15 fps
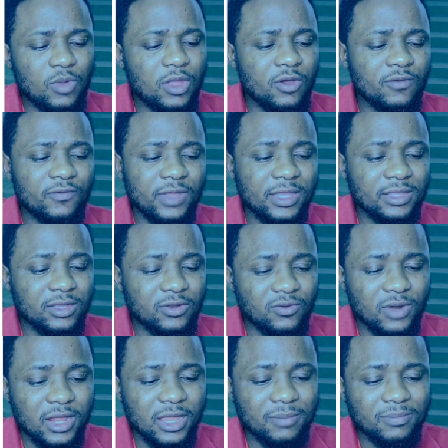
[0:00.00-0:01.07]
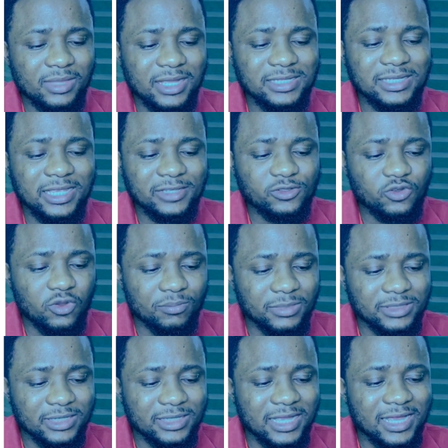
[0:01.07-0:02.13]
of any crime that he has
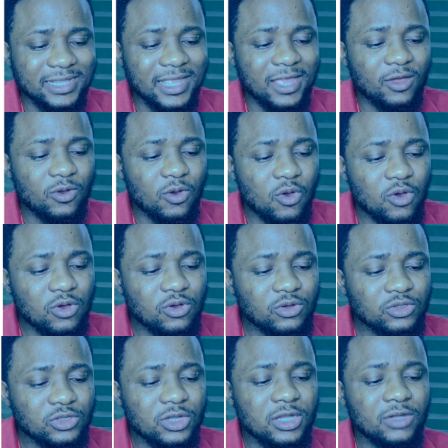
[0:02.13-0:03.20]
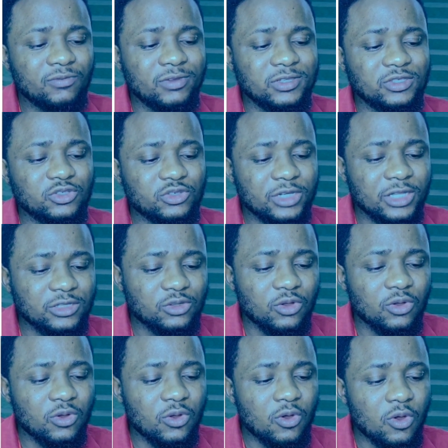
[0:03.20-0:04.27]
committed, and I urge restraint
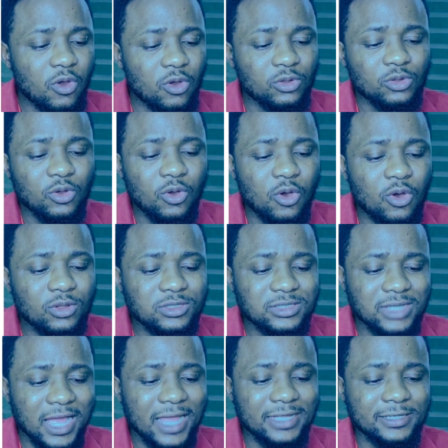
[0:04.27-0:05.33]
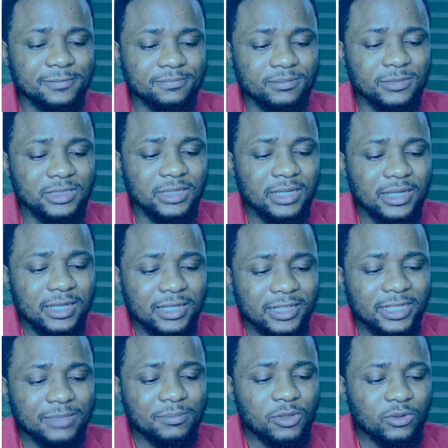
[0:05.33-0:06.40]
on all sides.
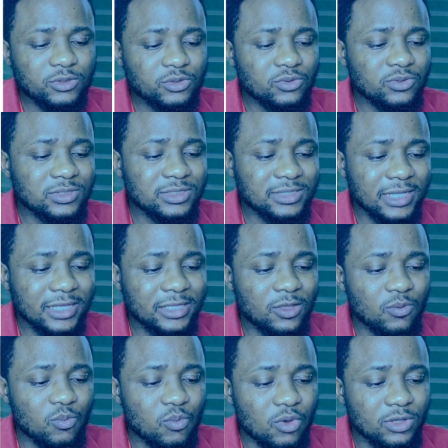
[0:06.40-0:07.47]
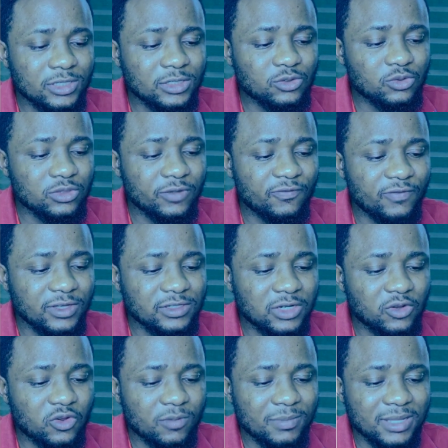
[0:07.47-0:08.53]
Let me also send a warning to the federal
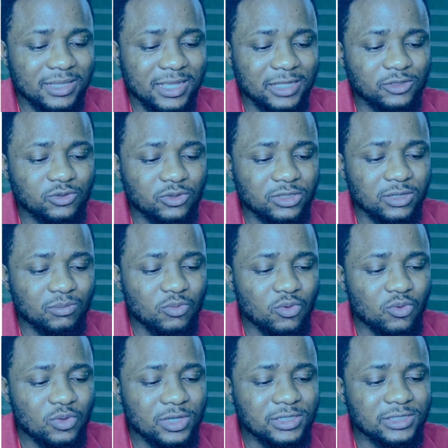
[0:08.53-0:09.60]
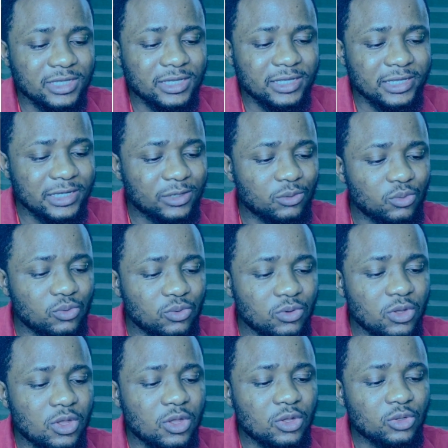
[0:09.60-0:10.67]
government that Sunday Igboho is a hero
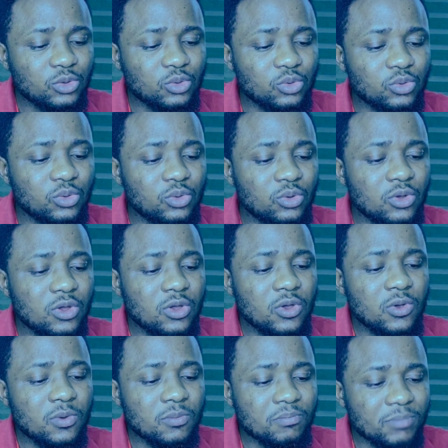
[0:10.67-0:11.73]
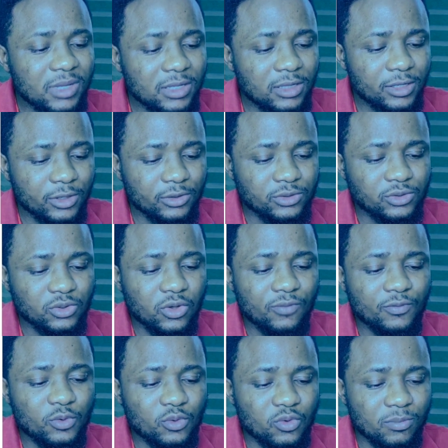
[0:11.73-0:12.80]
to millions of
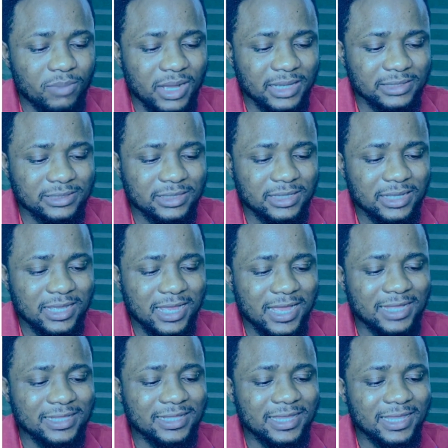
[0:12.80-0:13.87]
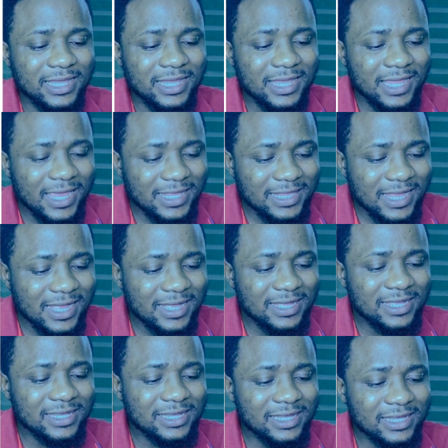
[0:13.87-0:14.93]
Yorubas, and either
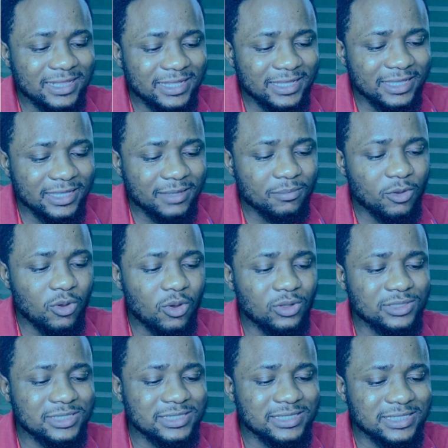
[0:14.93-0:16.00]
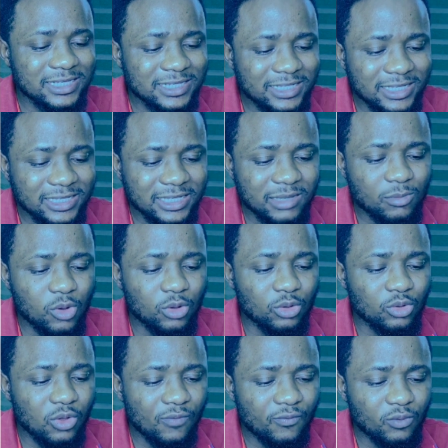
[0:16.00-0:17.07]
killing him or detaining him
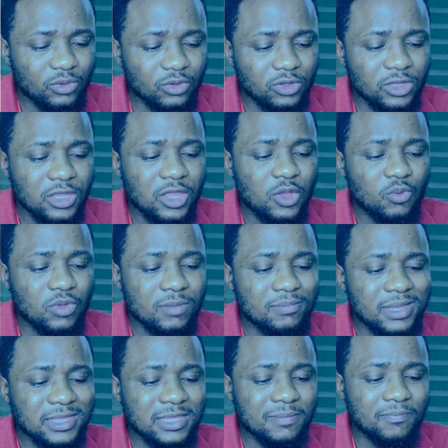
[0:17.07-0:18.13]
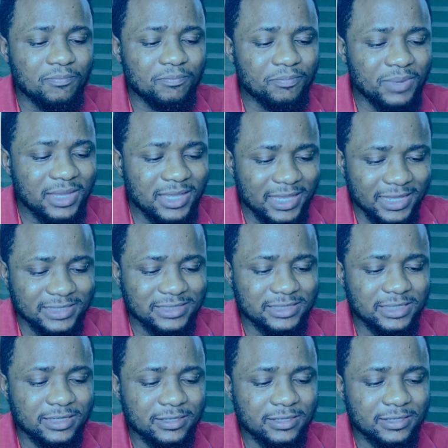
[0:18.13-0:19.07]
unlawfully will be the biggest